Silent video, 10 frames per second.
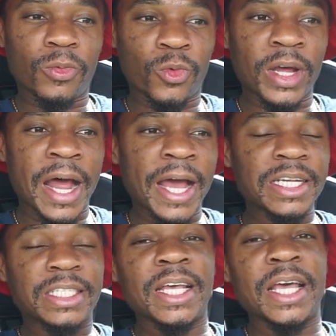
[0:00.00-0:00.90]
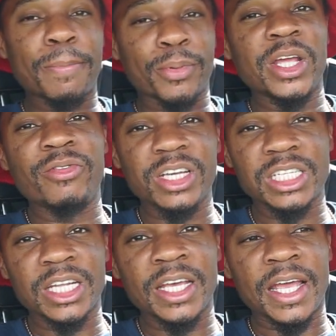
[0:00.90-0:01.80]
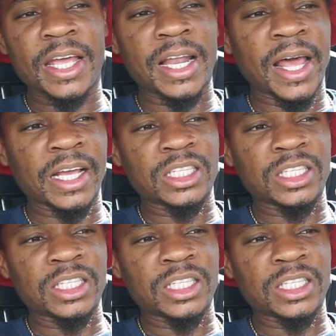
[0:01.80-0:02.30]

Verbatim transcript: what I said previously in like